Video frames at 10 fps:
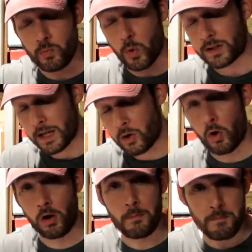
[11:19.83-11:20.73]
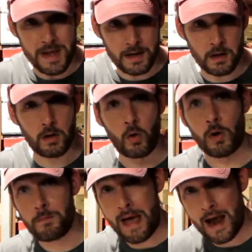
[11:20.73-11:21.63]
what they call mingle
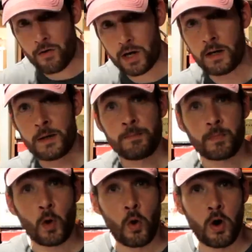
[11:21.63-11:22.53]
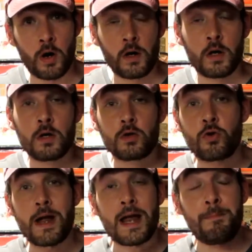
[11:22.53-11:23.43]
or marry, or
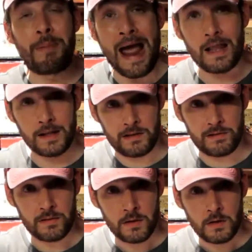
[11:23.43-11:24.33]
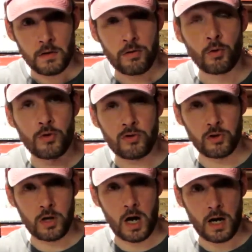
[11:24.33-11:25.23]
create balance through the
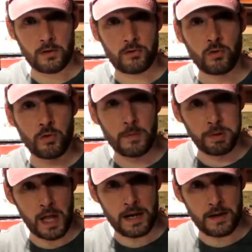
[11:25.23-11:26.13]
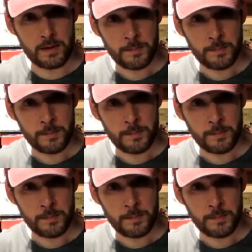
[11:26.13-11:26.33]
cigars, through the blend.